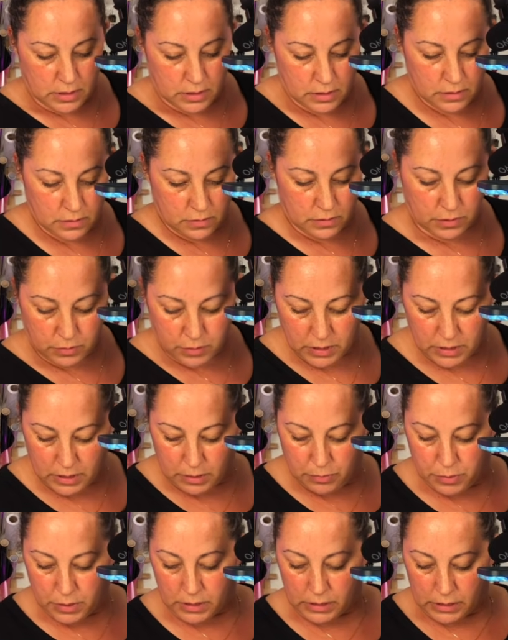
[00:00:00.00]
That way we
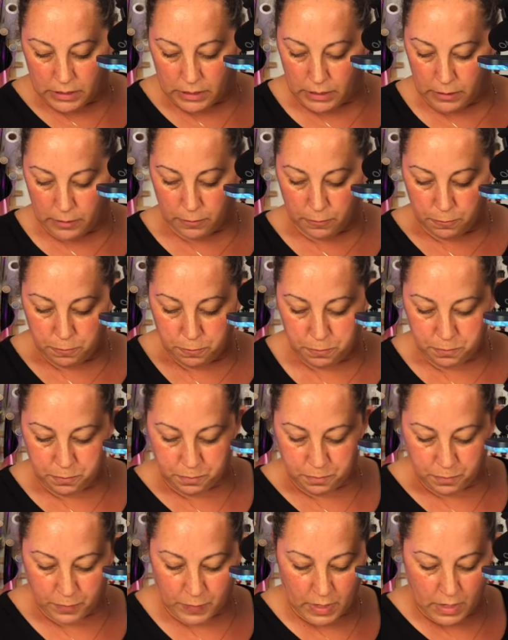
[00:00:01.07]
keep it clean.
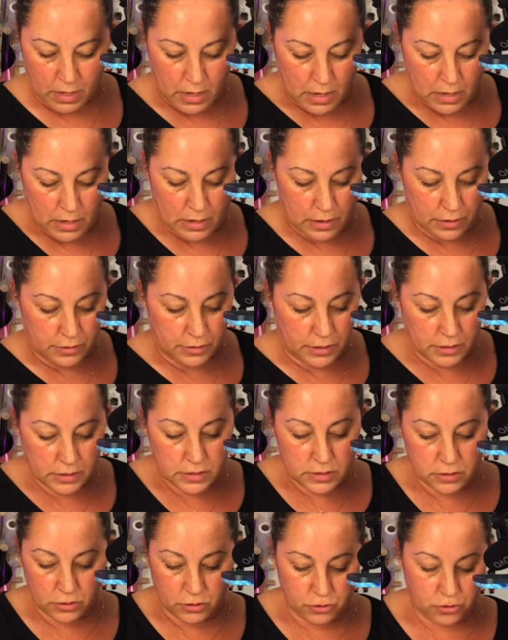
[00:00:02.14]
Now
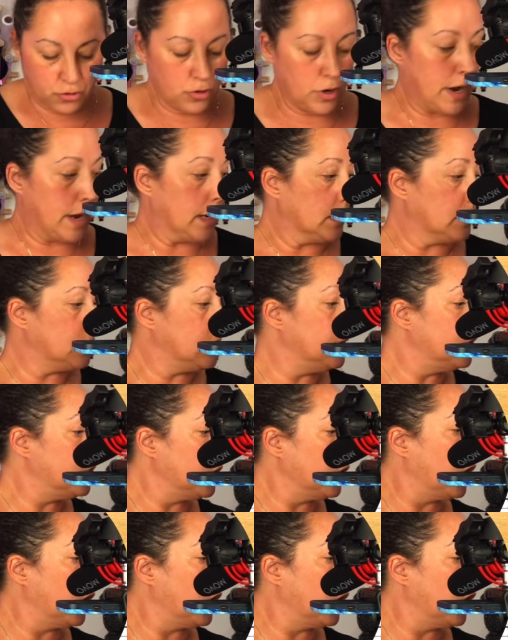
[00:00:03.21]
these little trays, these are